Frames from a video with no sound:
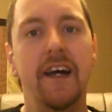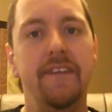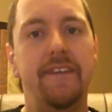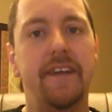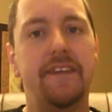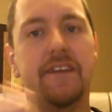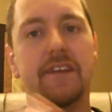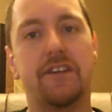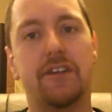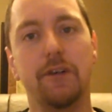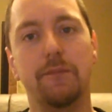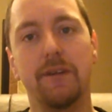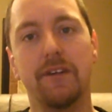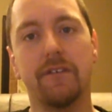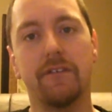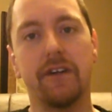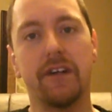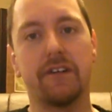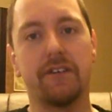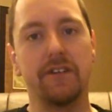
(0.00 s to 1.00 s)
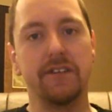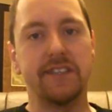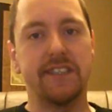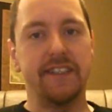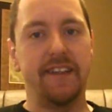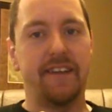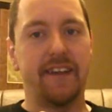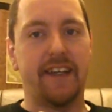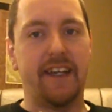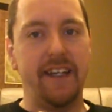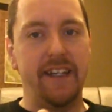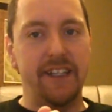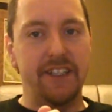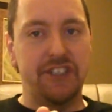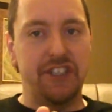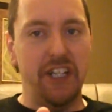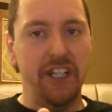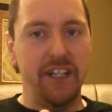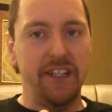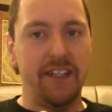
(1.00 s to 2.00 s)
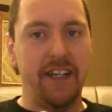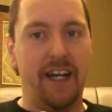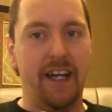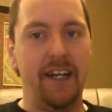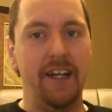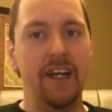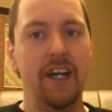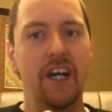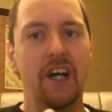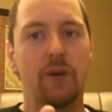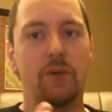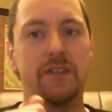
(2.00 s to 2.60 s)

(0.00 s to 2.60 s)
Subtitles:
That the tumor regrowth in the ketogenic diet